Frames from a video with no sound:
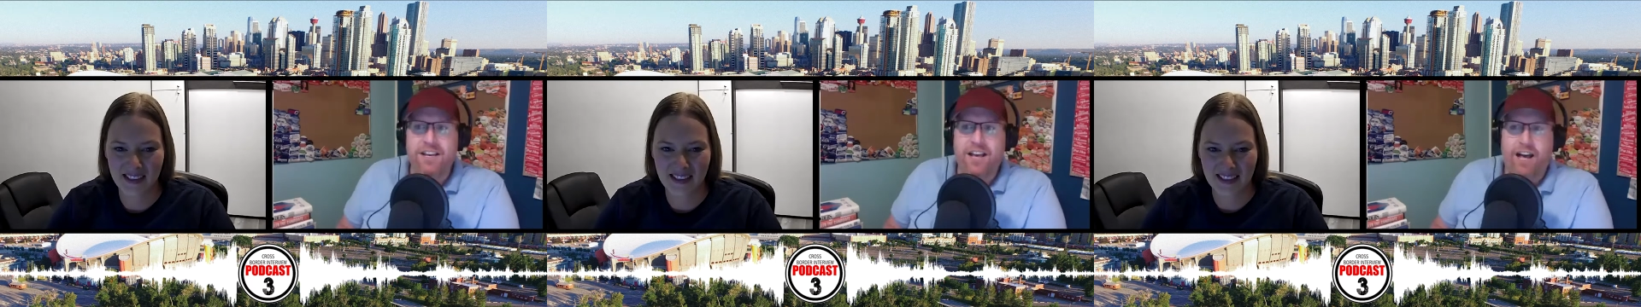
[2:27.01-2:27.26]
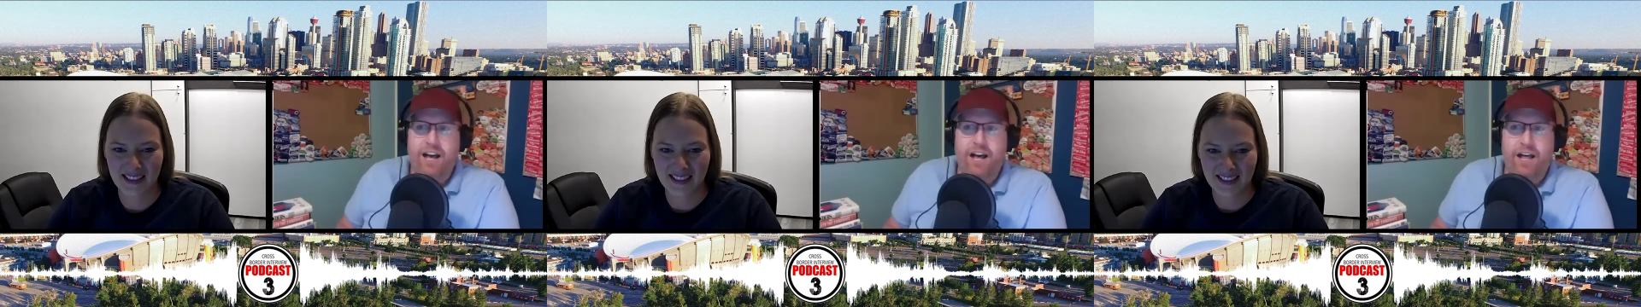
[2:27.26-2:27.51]

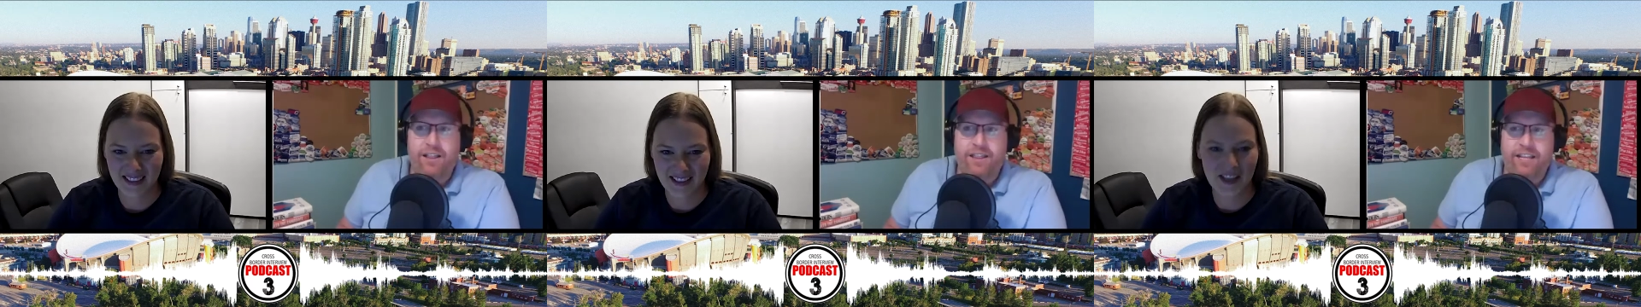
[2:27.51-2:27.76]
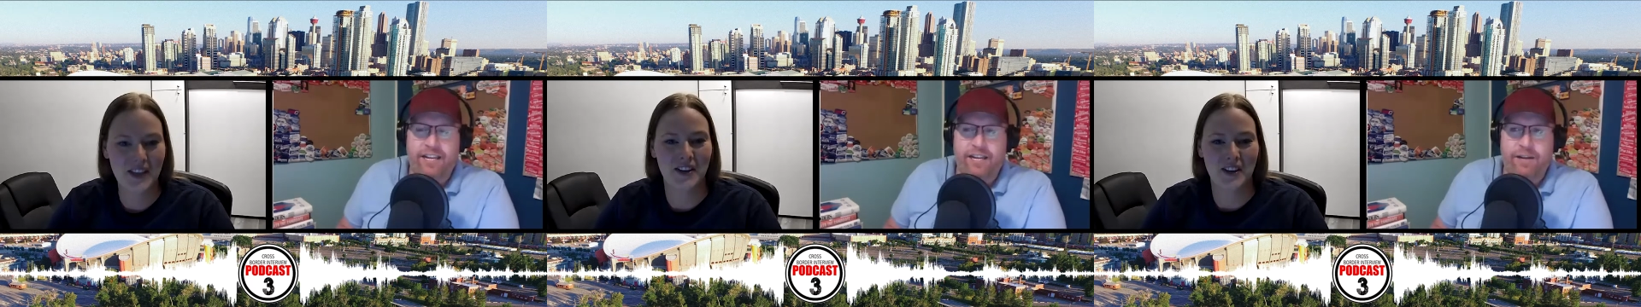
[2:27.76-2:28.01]
Speaker 1: Uh,
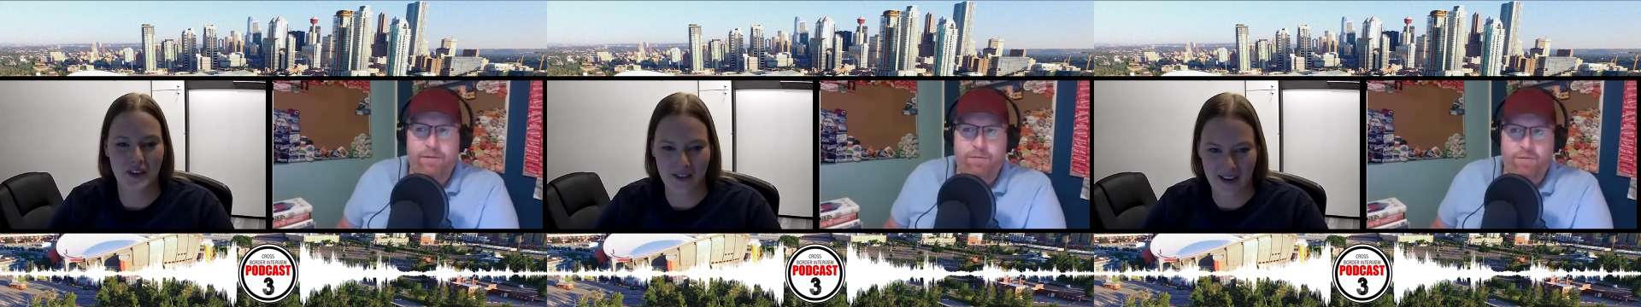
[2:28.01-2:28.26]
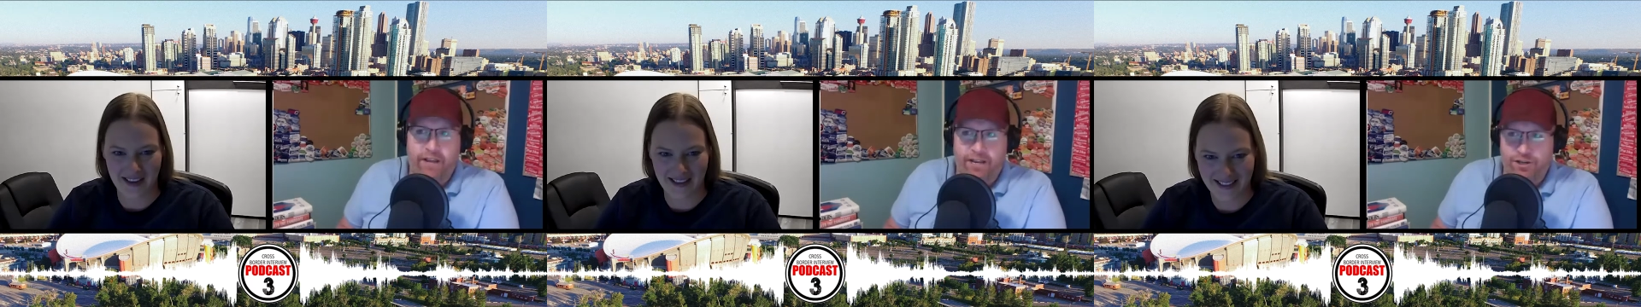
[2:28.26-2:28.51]
the
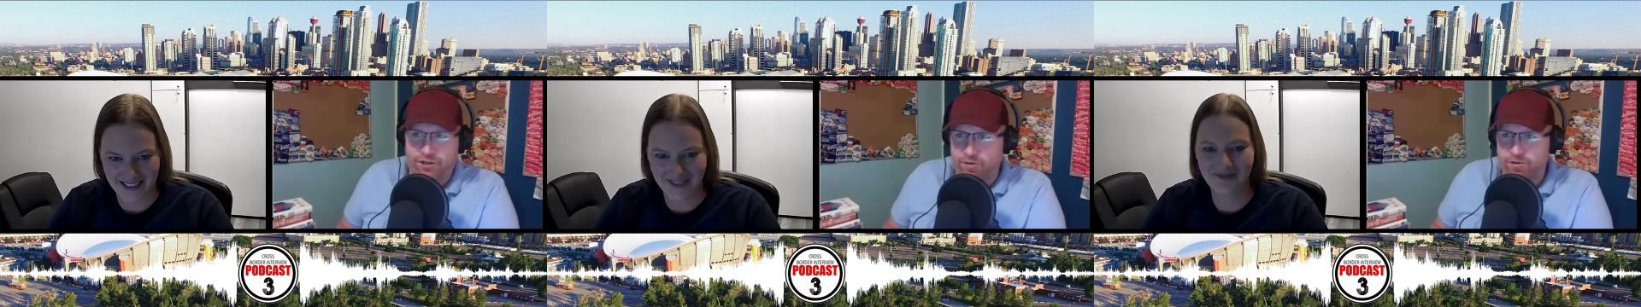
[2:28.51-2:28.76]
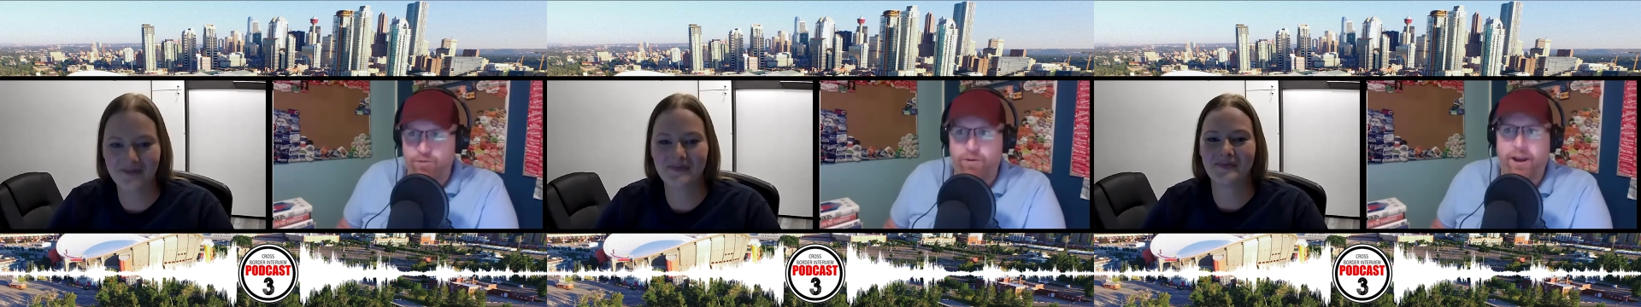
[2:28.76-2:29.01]

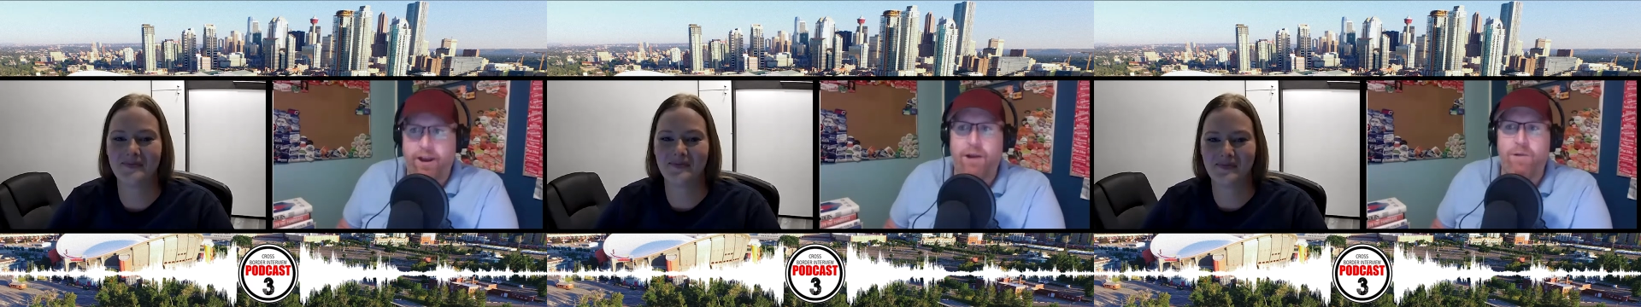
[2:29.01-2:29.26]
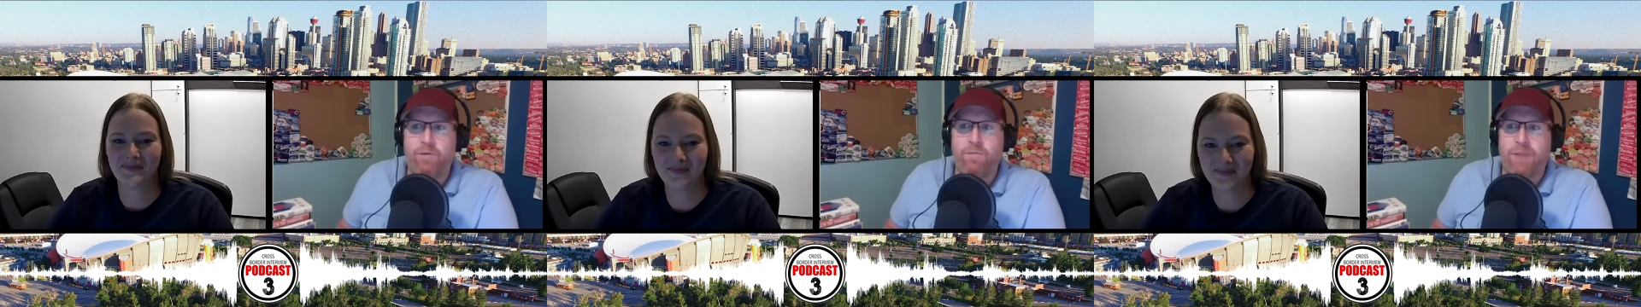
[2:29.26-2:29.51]
issues
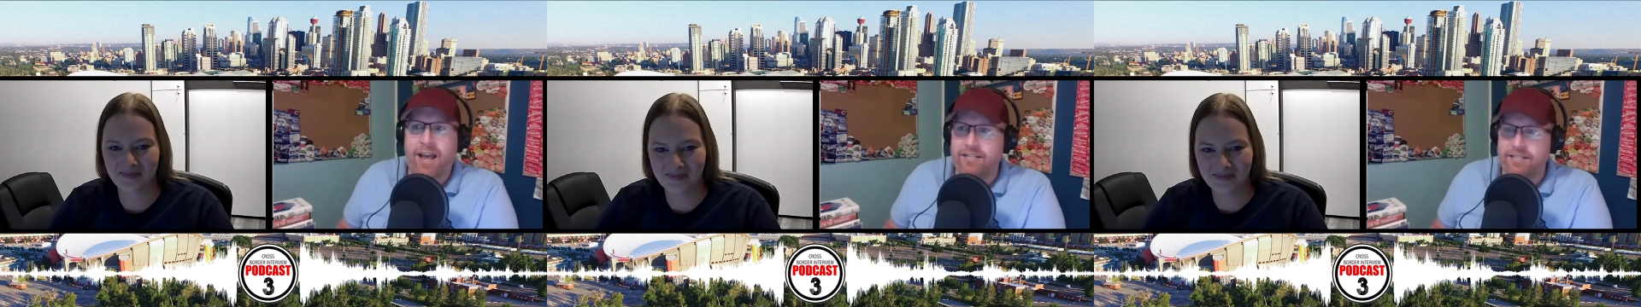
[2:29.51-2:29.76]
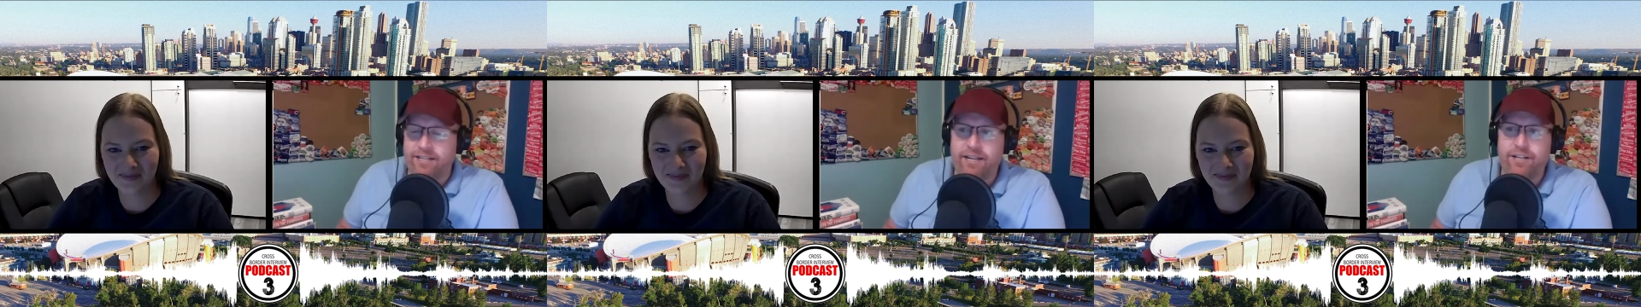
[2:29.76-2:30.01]
around
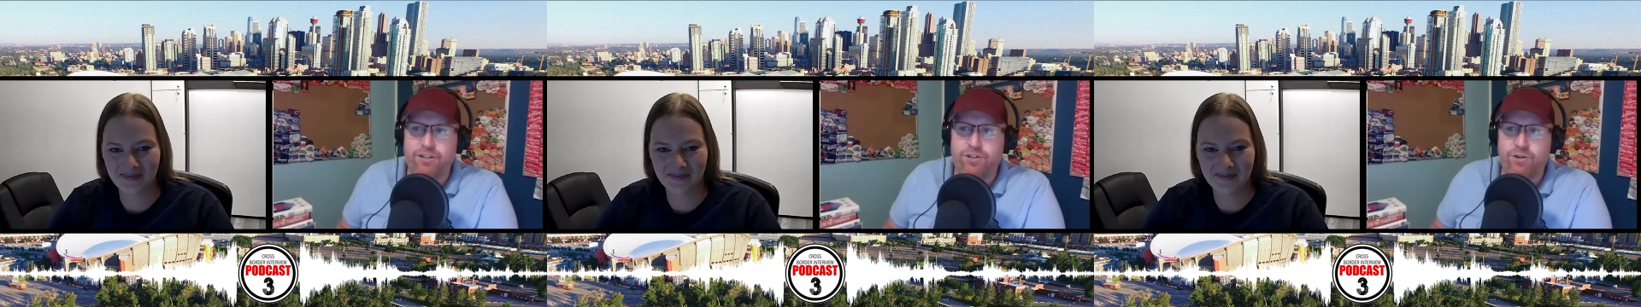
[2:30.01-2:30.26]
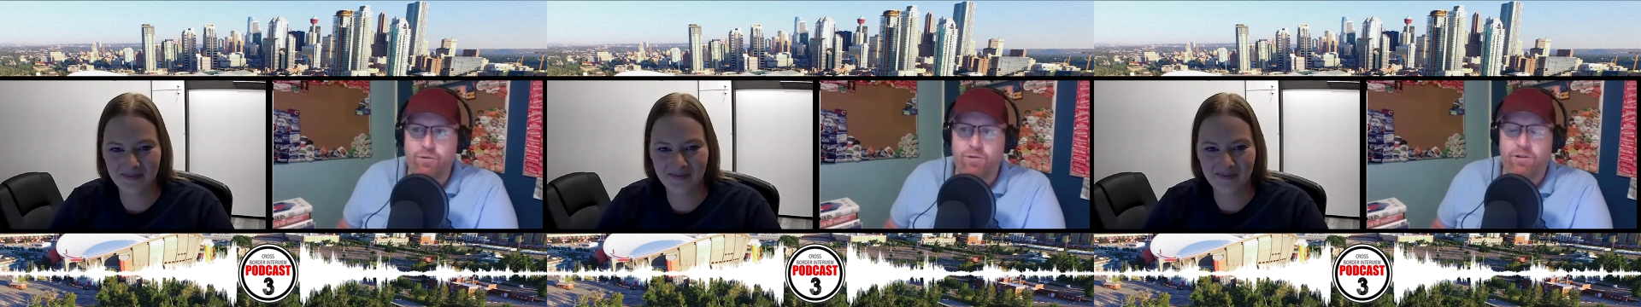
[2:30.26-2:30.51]
masking in
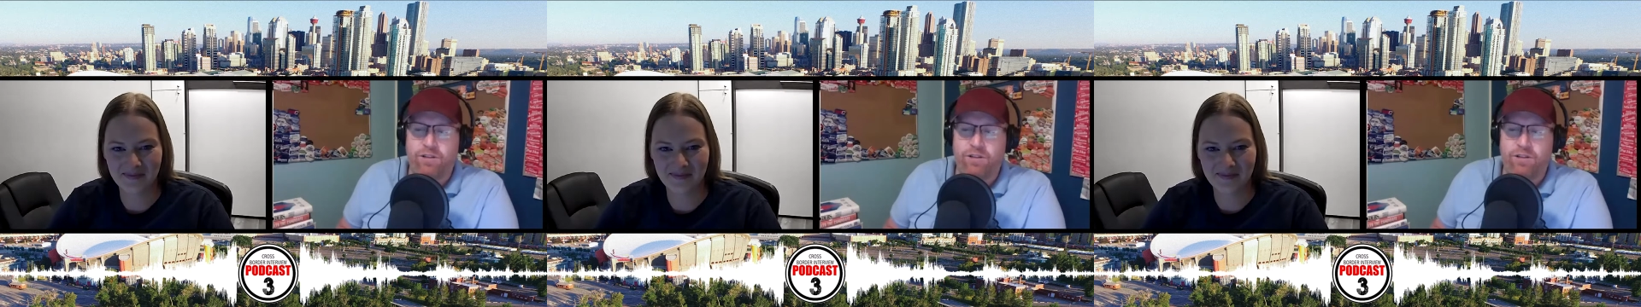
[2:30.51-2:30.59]
school,